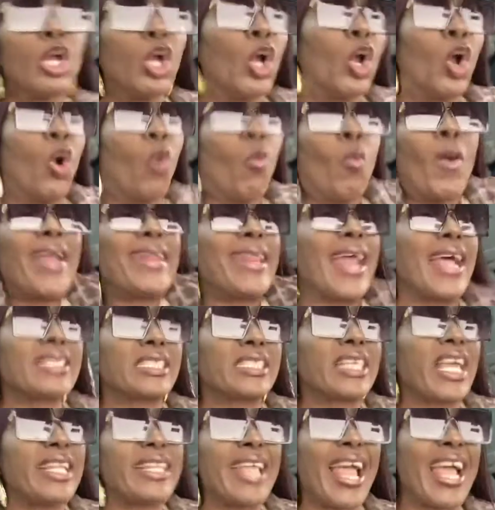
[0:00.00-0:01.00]
When they
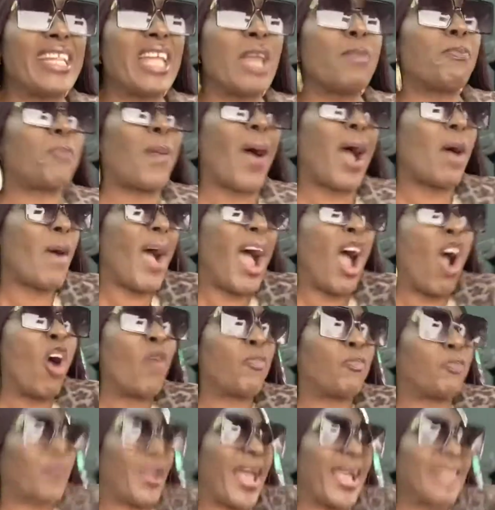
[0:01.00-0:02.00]
see that the power of
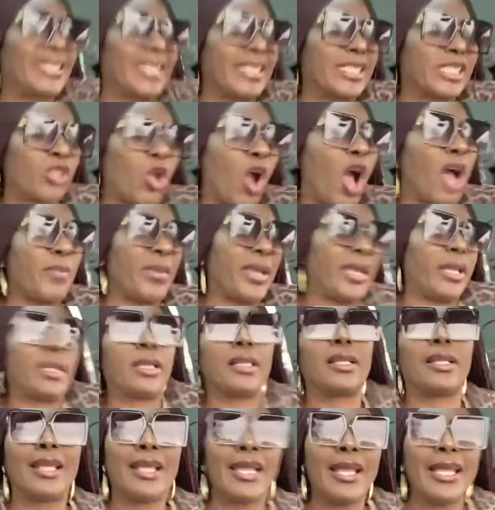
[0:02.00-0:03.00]
praise is
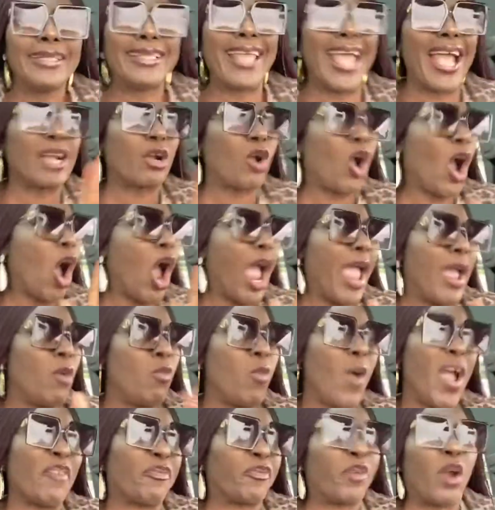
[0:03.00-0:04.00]
coming, they go
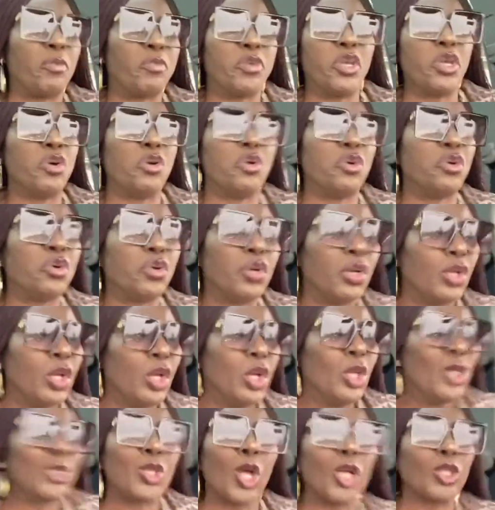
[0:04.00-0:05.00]
away from you.
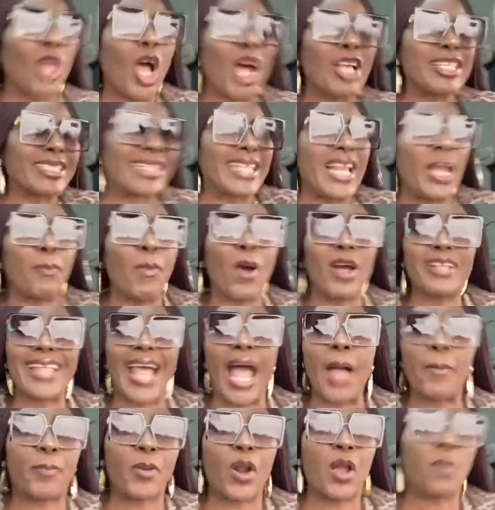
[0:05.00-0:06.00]
So don't sleep on
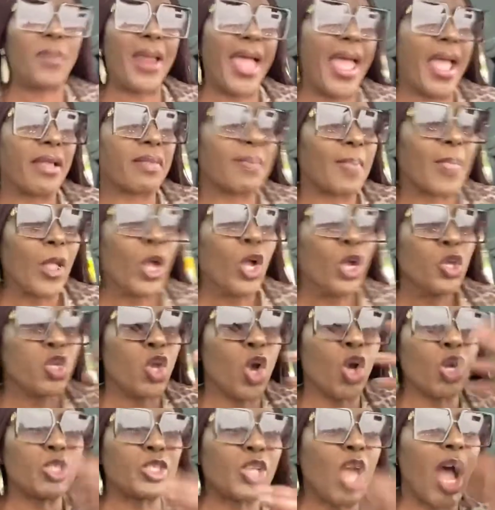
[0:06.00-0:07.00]
that problem.
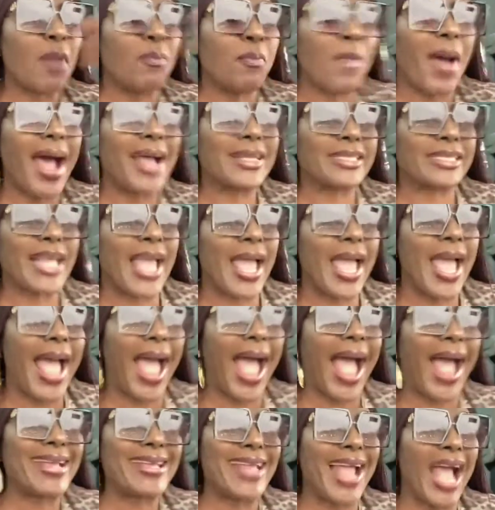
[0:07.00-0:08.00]
Use your mouth. Say,
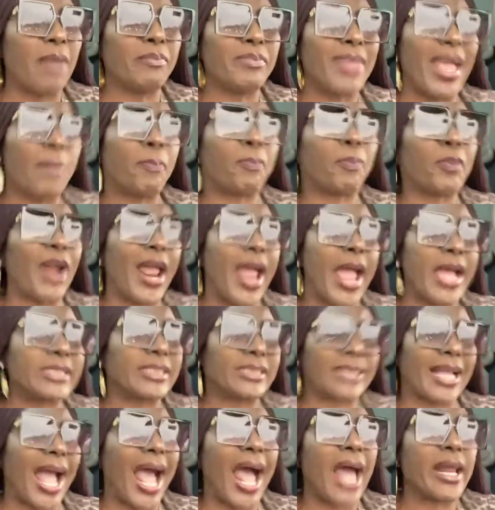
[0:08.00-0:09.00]
I am the praise
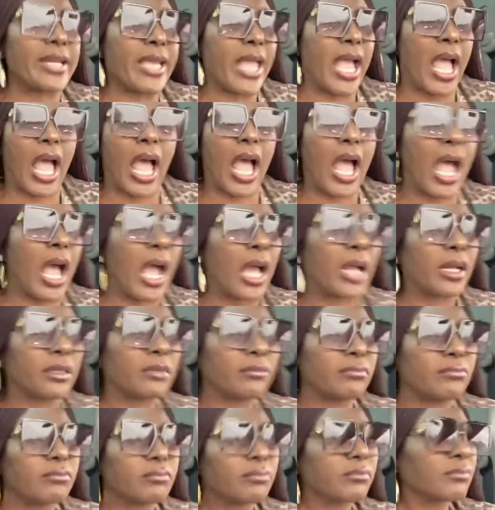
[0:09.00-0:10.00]
carrier.
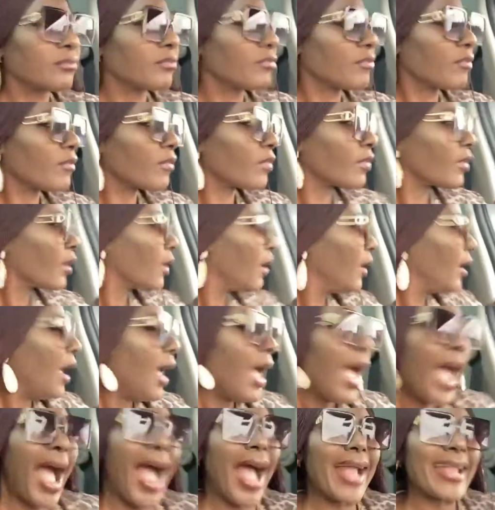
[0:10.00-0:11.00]

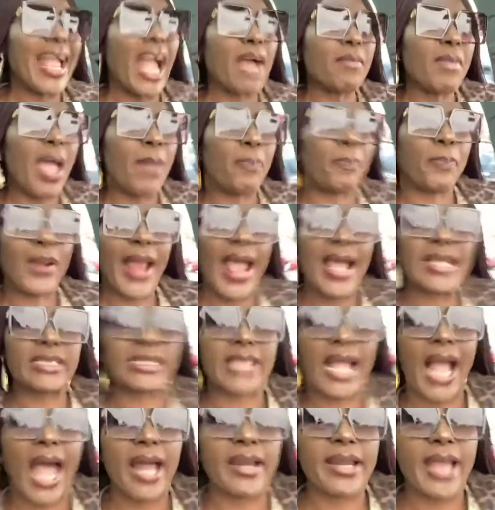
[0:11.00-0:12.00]
I am a praise
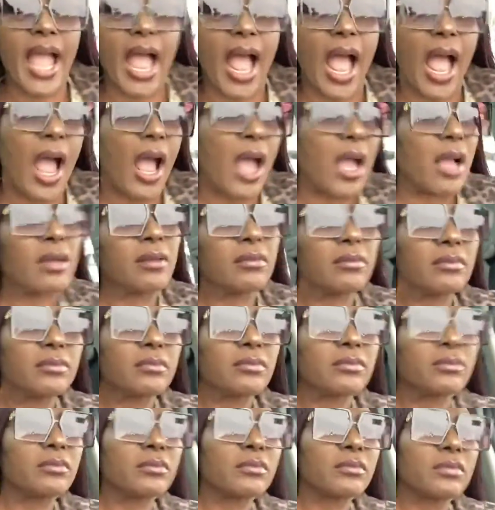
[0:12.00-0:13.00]
carrier.
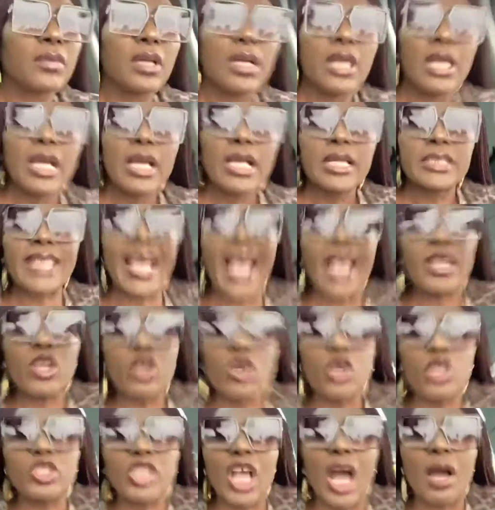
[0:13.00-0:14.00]
Say,
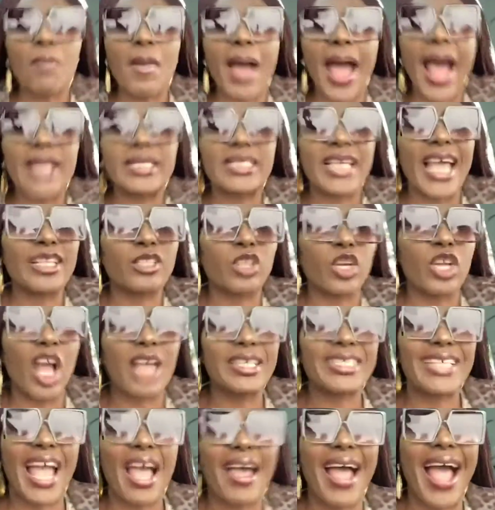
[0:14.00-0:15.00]
use your mouth. Say to
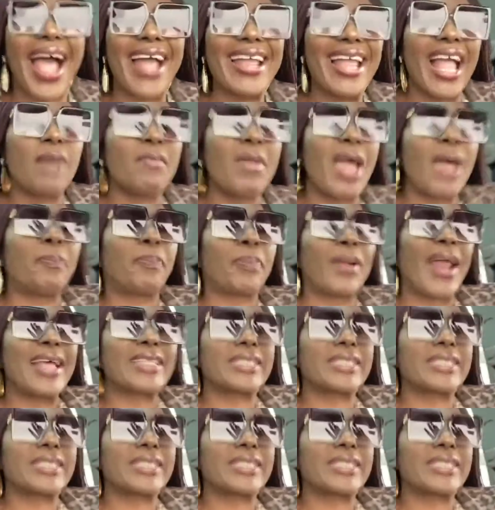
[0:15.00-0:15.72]
yourself, I am a praise